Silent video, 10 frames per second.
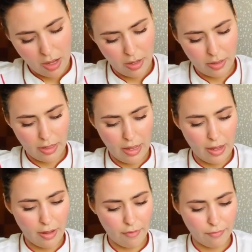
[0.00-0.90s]
I
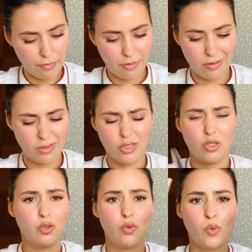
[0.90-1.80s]
have
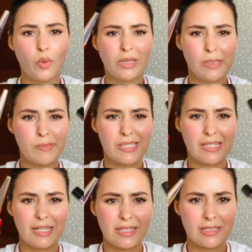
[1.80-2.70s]
two
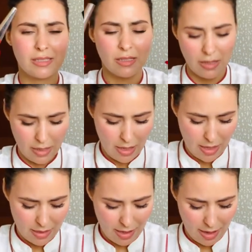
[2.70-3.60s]
lipsticks
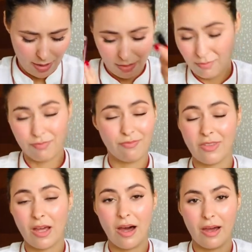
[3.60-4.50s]
that
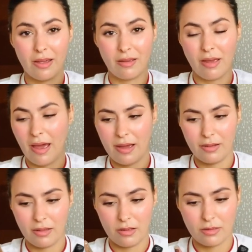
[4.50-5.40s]
I had
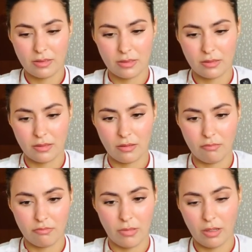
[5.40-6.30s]
here since
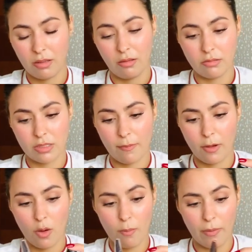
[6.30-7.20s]
like a long time
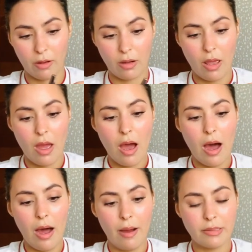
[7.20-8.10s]
ago, but
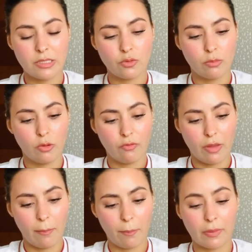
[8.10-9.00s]
didn't remove
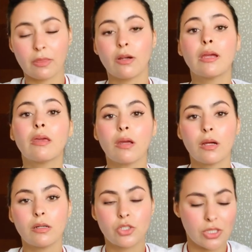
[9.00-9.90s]
them, but they're
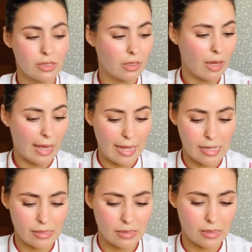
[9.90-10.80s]
here just in
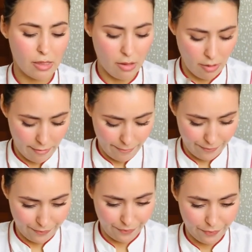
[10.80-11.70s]
case.
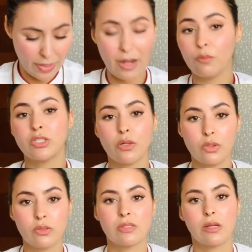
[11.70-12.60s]
We don't
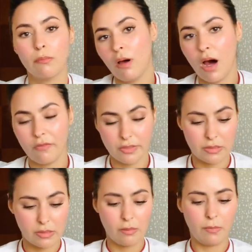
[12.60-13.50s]
use them
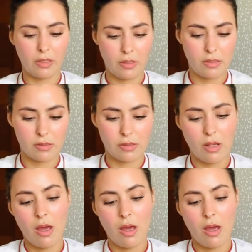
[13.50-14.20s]
obviously because